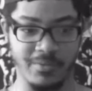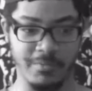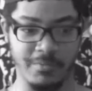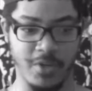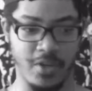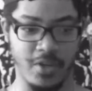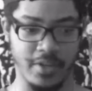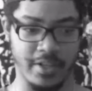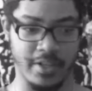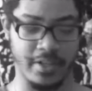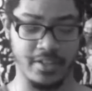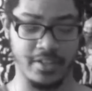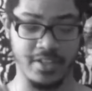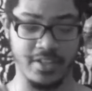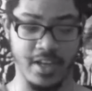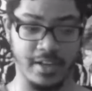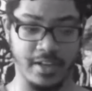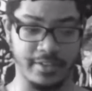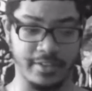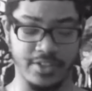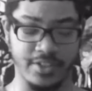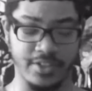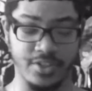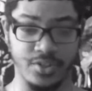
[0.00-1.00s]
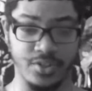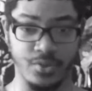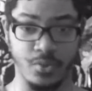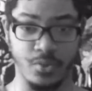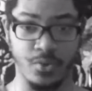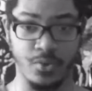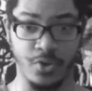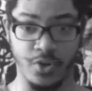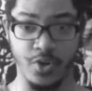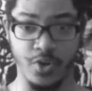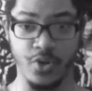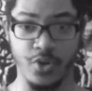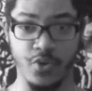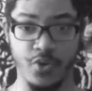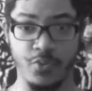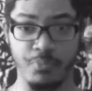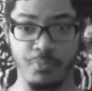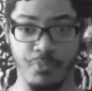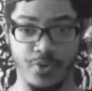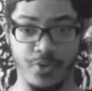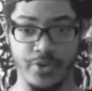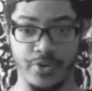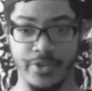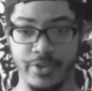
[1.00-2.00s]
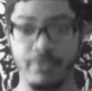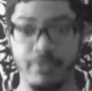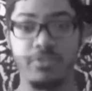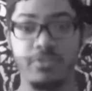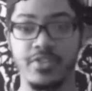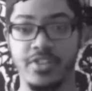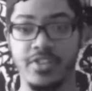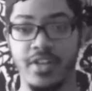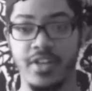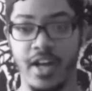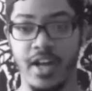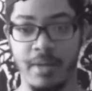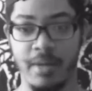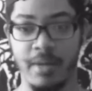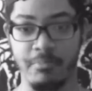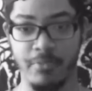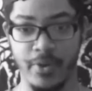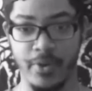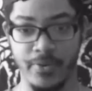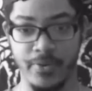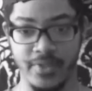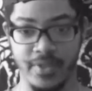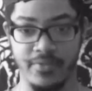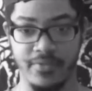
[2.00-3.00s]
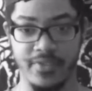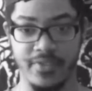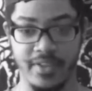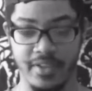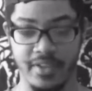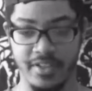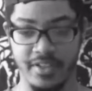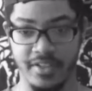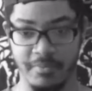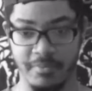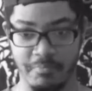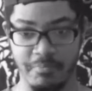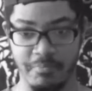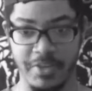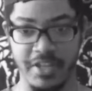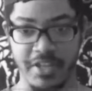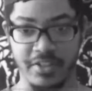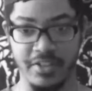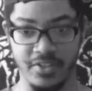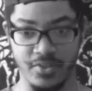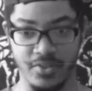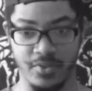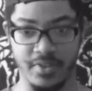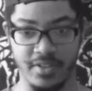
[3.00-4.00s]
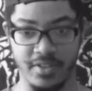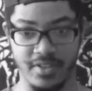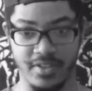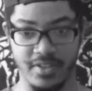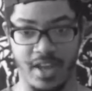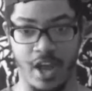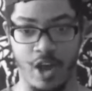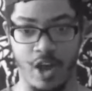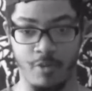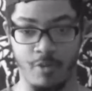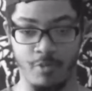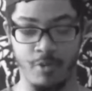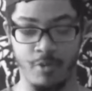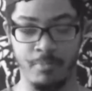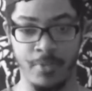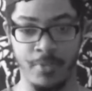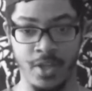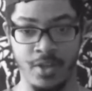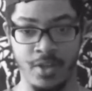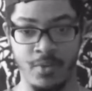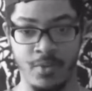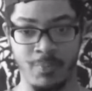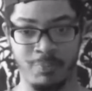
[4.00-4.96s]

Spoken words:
I'm not exactly sure who produced most of the beats on this album,